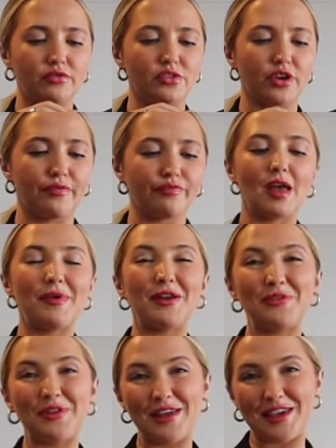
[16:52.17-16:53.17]
So I made a
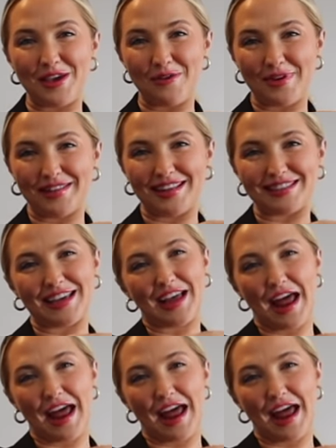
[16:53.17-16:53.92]
really cute one that's like